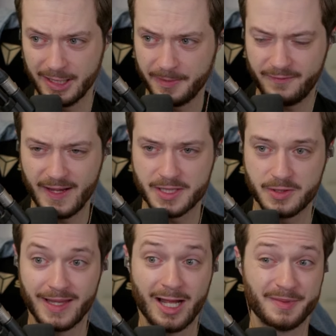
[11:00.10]
bit faster.
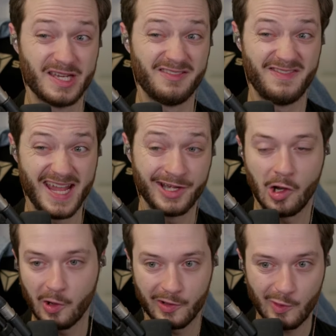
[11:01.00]
That helps out
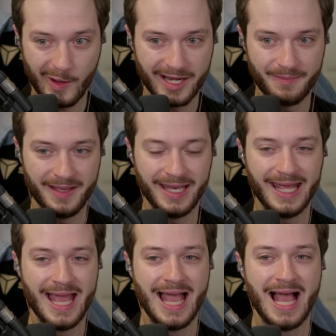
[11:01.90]
Vanguard quite a bit.
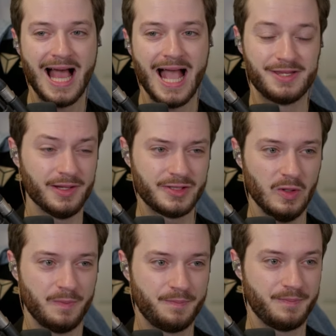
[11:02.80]
It's
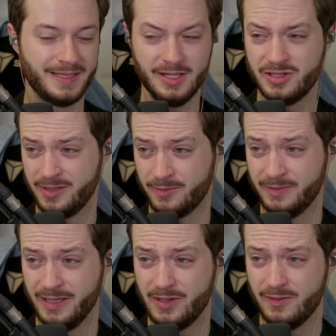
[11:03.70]
also potentially
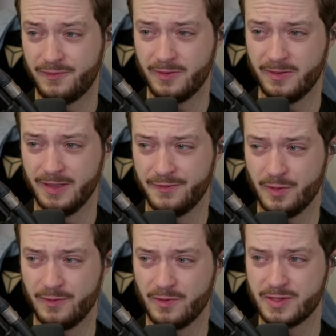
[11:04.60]
really good for
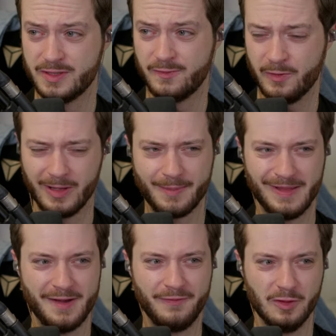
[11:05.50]
Infernal versus Infernal. I
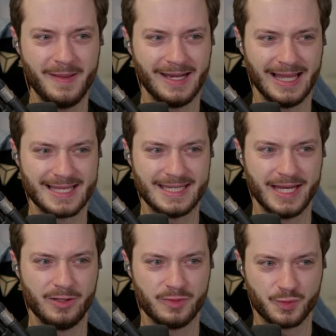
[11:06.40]
played Floophead last
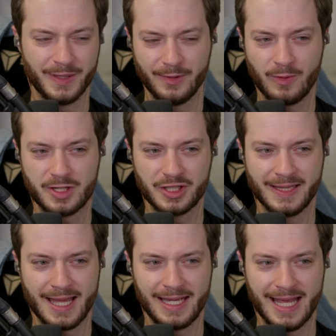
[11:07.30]
night, who was really rushing
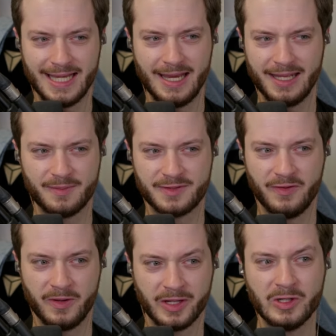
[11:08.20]
that. I didn't think it was
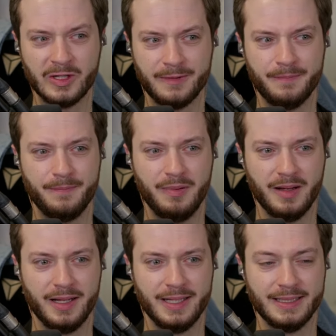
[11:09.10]
very good,
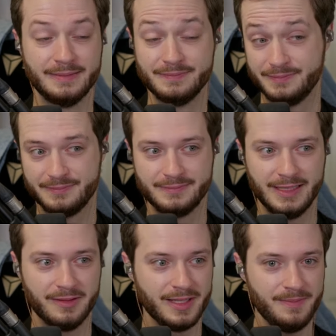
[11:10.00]
but
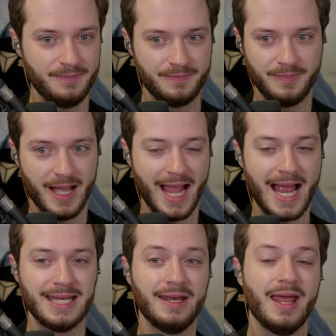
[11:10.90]
you know, he. I, I
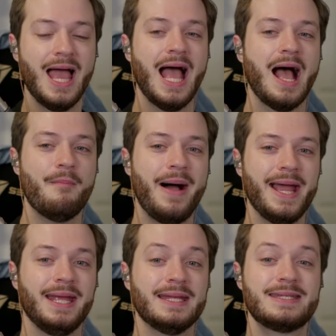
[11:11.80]
didn't,
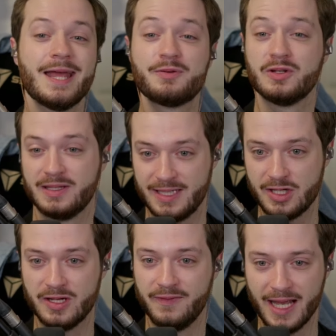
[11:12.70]
my
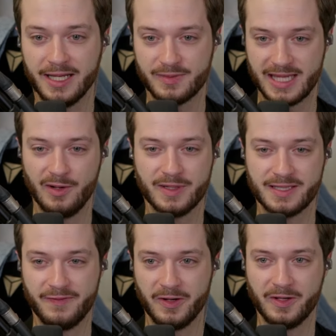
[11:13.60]
conceptualization of the idea was that it
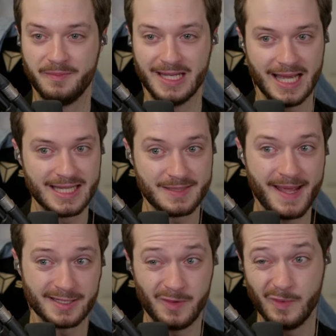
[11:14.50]
wasn't very good, but he kind of
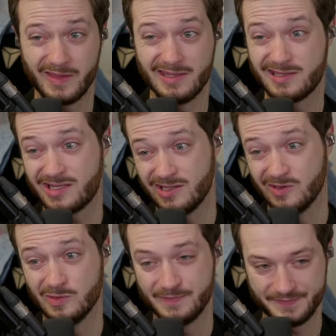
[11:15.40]
smacked me with it.
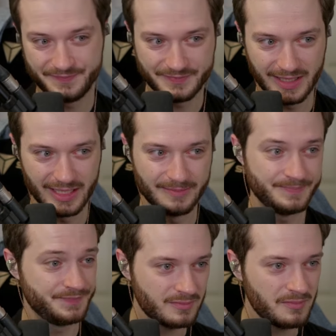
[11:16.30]
So, you know,
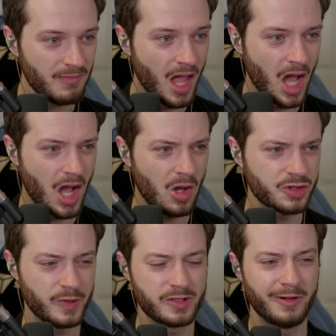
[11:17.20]
uh, all
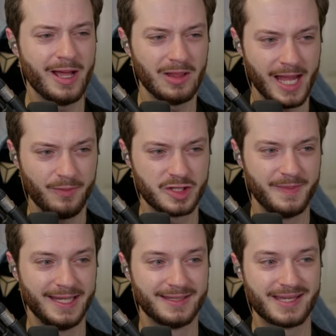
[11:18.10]
trees are now light, which
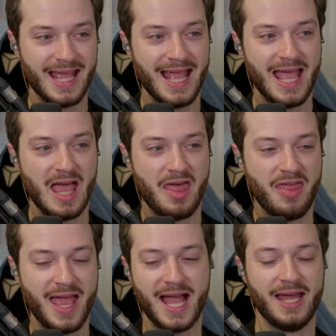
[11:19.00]
means
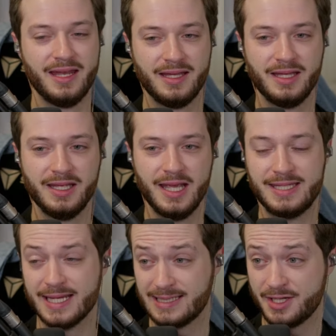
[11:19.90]
that it
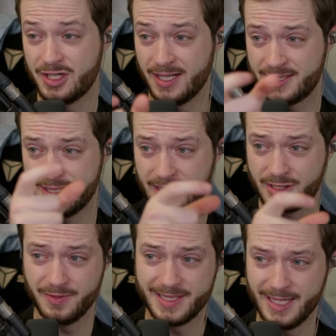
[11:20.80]
takes less shots to knock
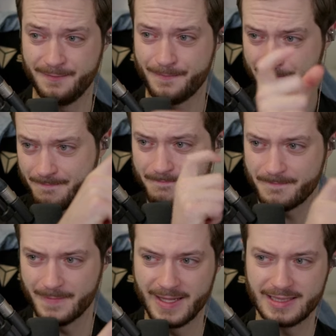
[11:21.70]
trees down.
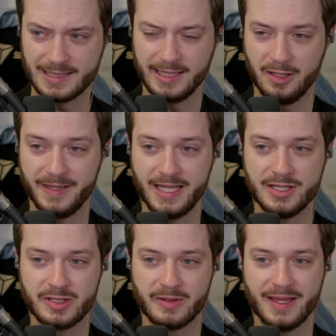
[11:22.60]
It means it's a little bit
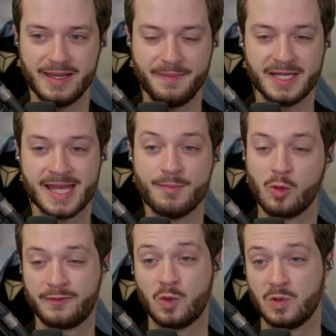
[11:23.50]
easier. That, that means that
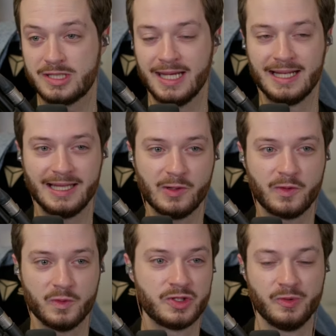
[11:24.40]
Morph Cores can clear
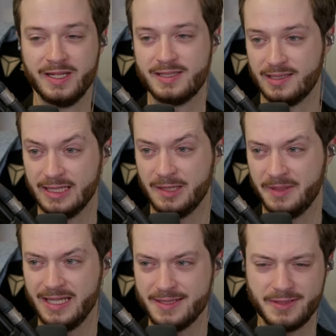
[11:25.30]
through trees a little
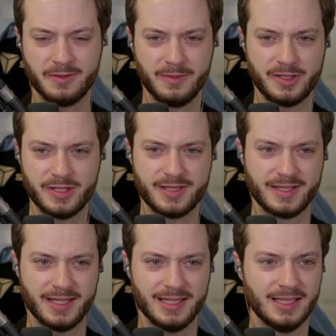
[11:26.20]
bit easier, which is uh,